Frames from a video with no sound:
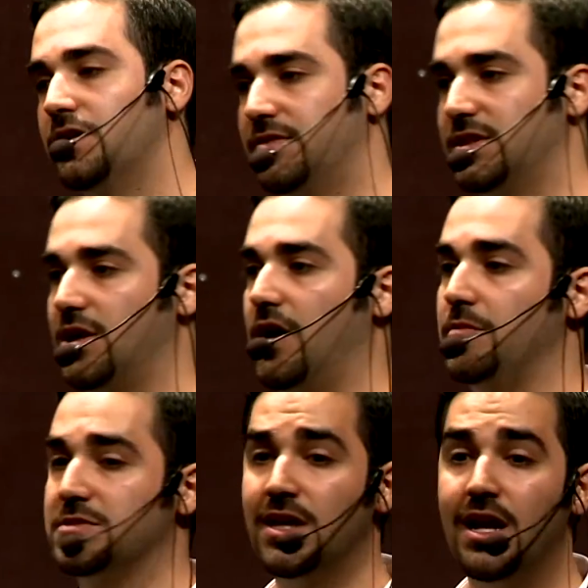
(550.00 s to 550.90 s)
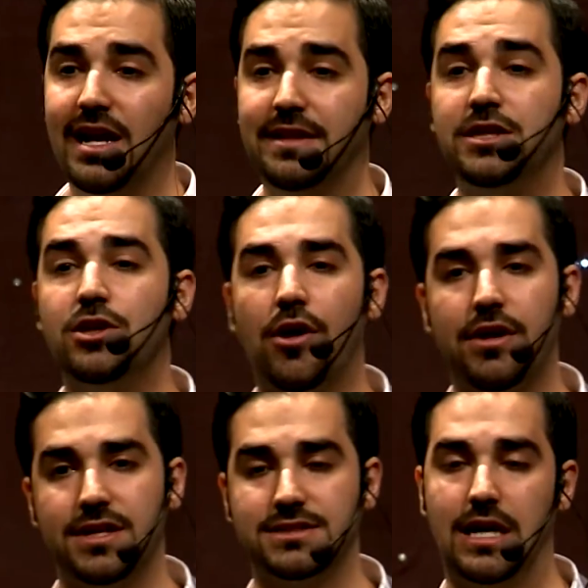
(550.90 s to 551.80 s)
the times, at the
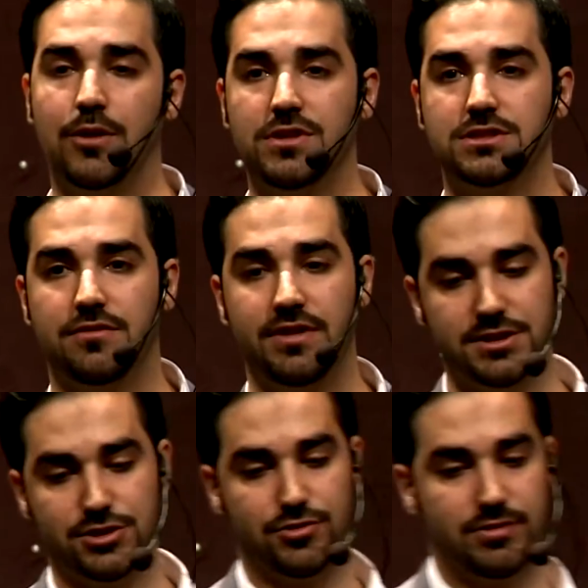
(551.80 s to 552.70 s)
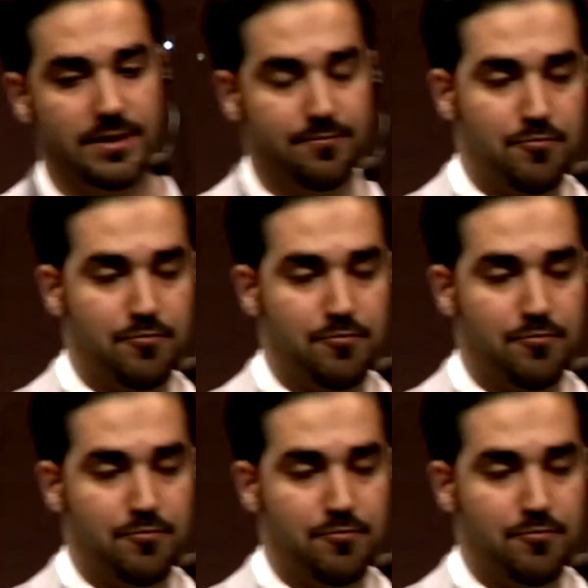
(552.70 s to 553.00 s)
darkest hours of history.